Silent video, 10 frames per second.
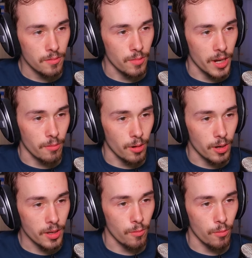Wait,
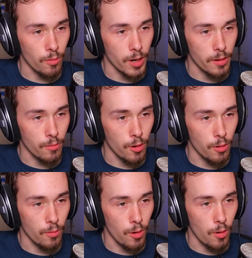what? Wait,
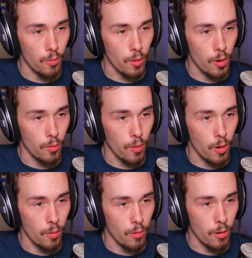whoa, whoa, whoa,
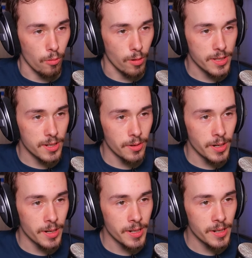whoa, whoa. What's going
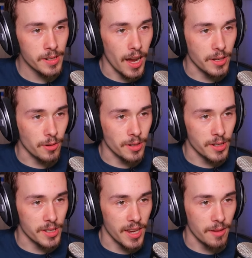on here? I don't
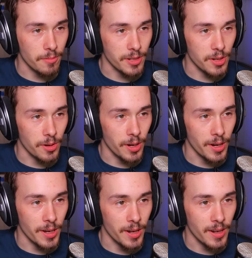understand what's going on
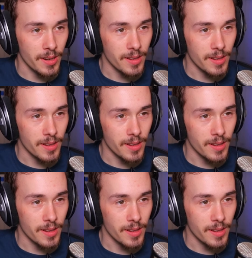here.